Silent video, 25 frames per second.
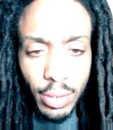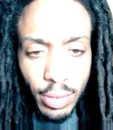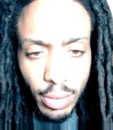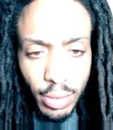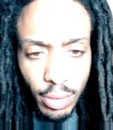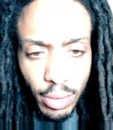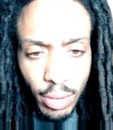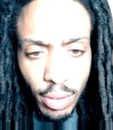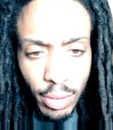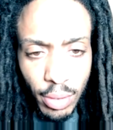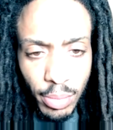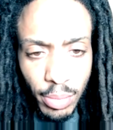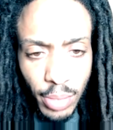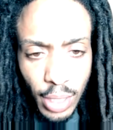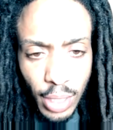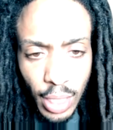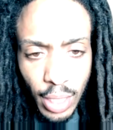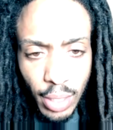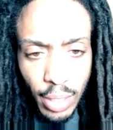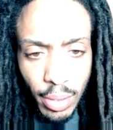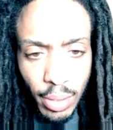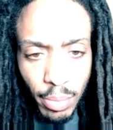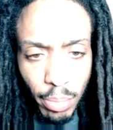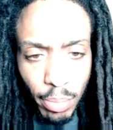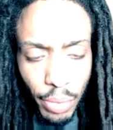You know what I'm
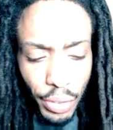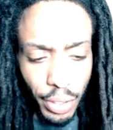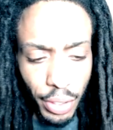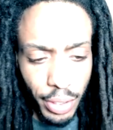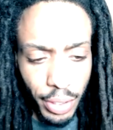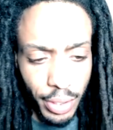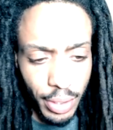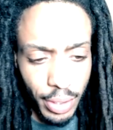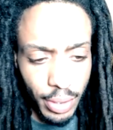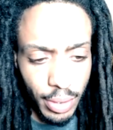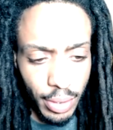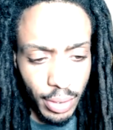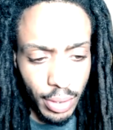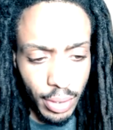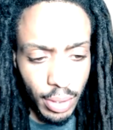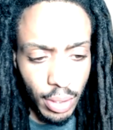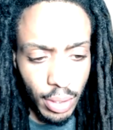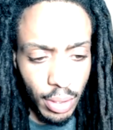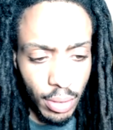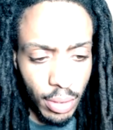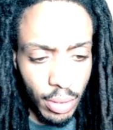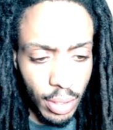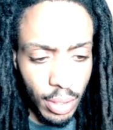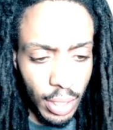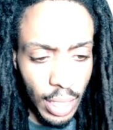saying? Period.
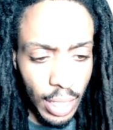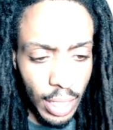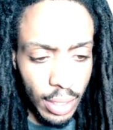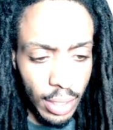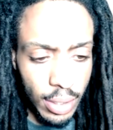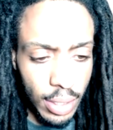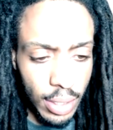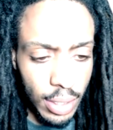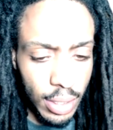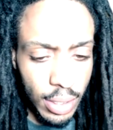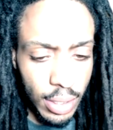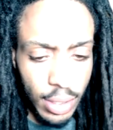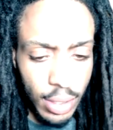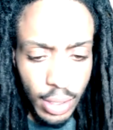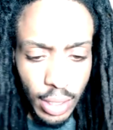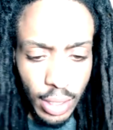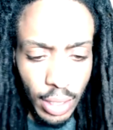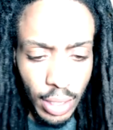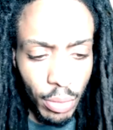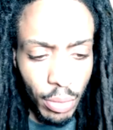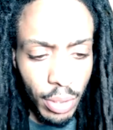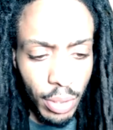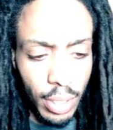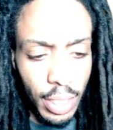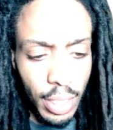That just
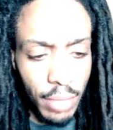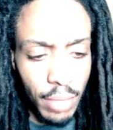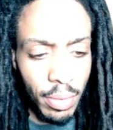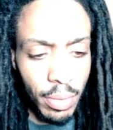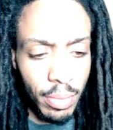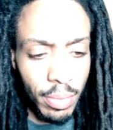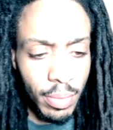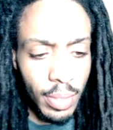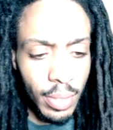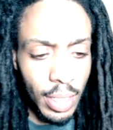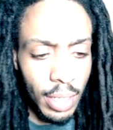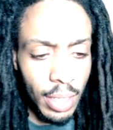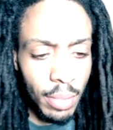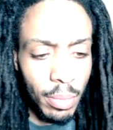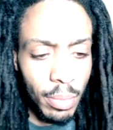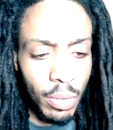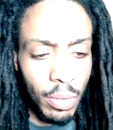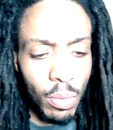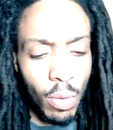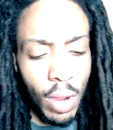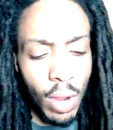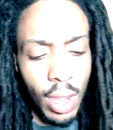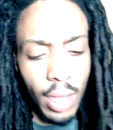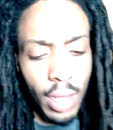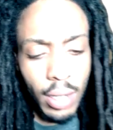it'd be
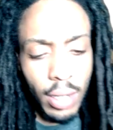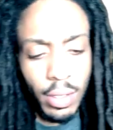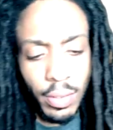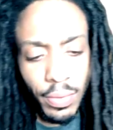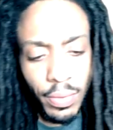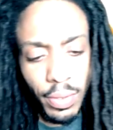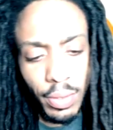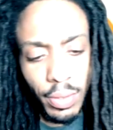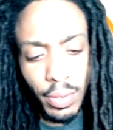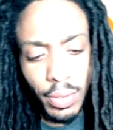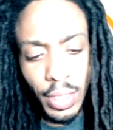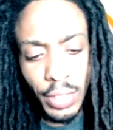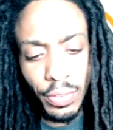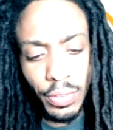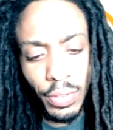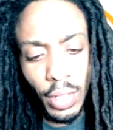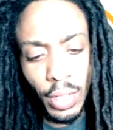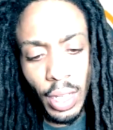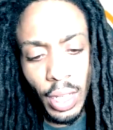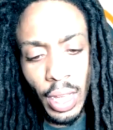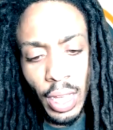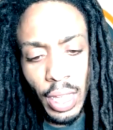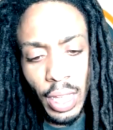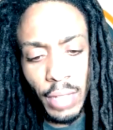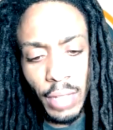wild if
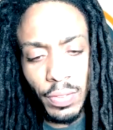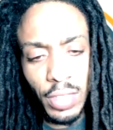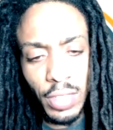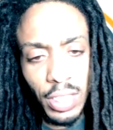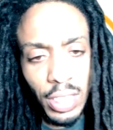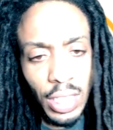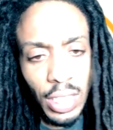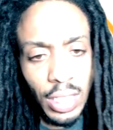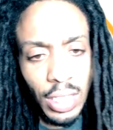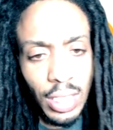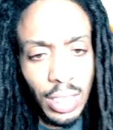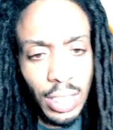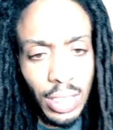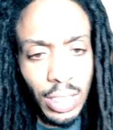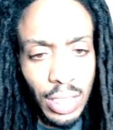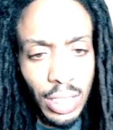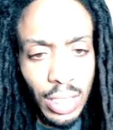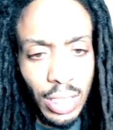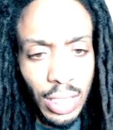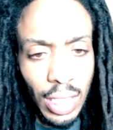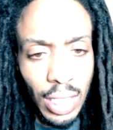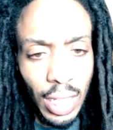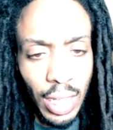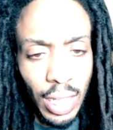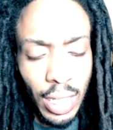the shit that she
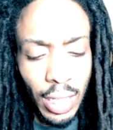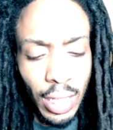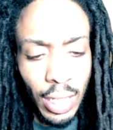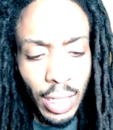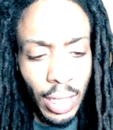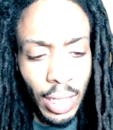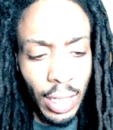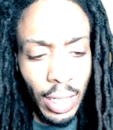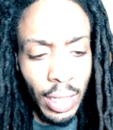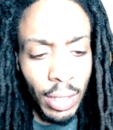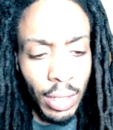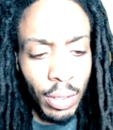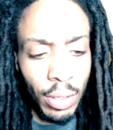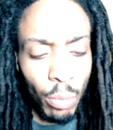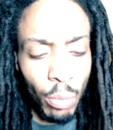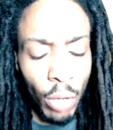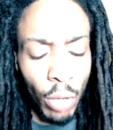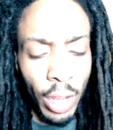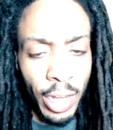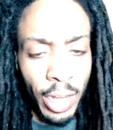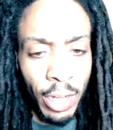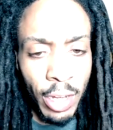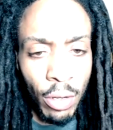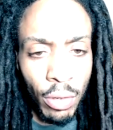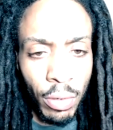said
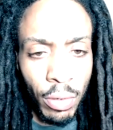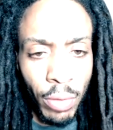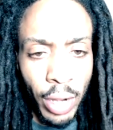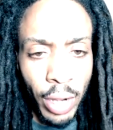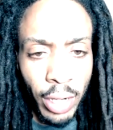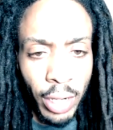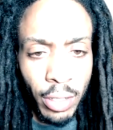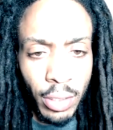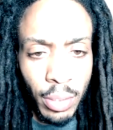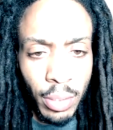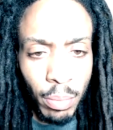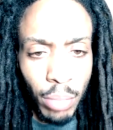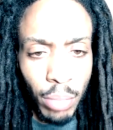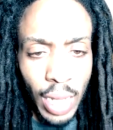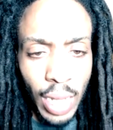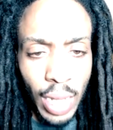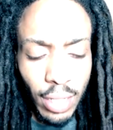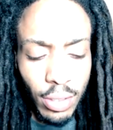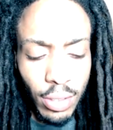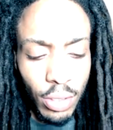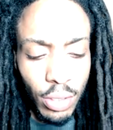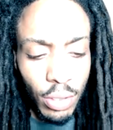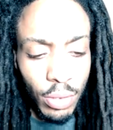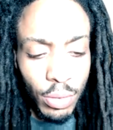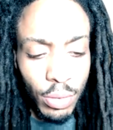wasn't on the record. The black
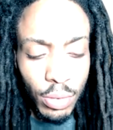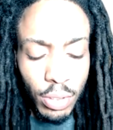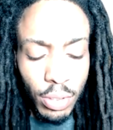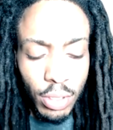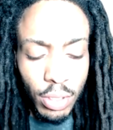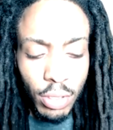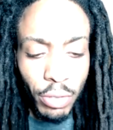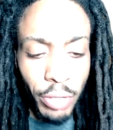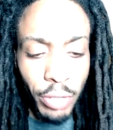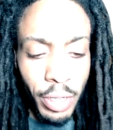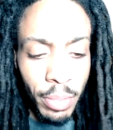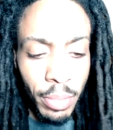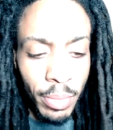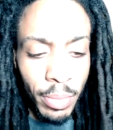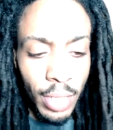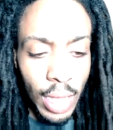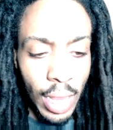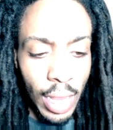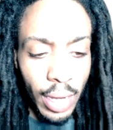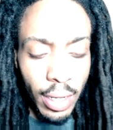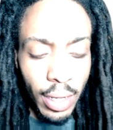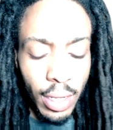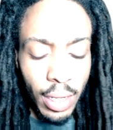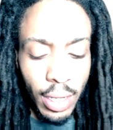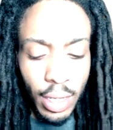dude was screaming
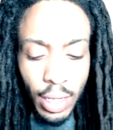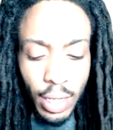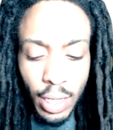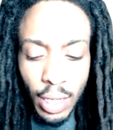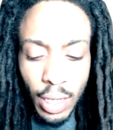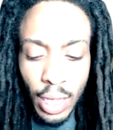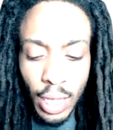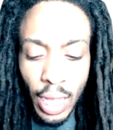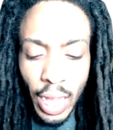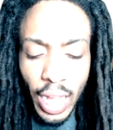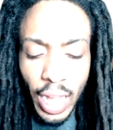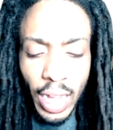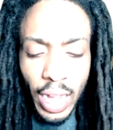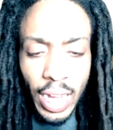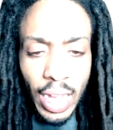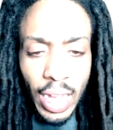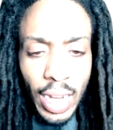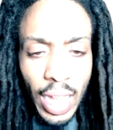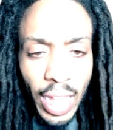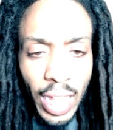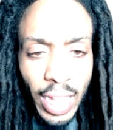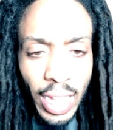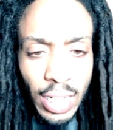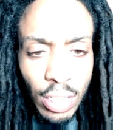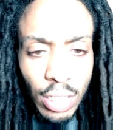like I
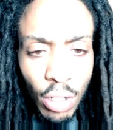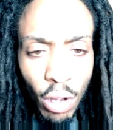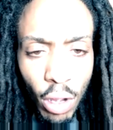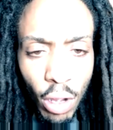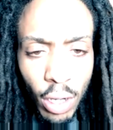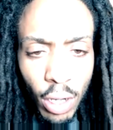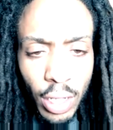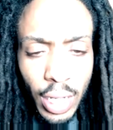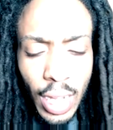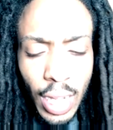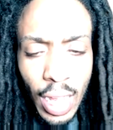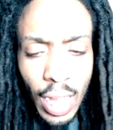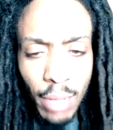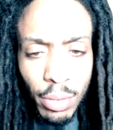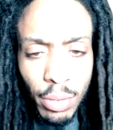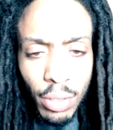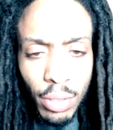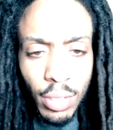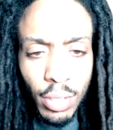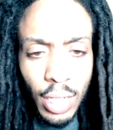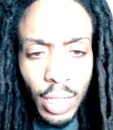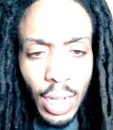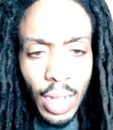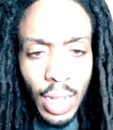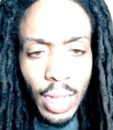had to call the cops on
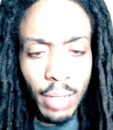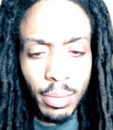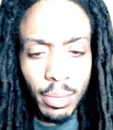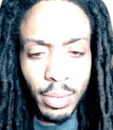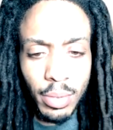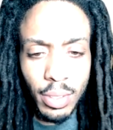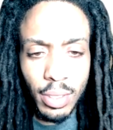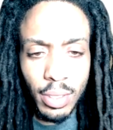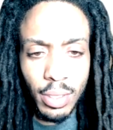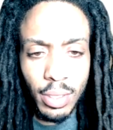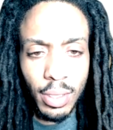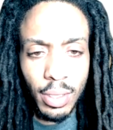the cops.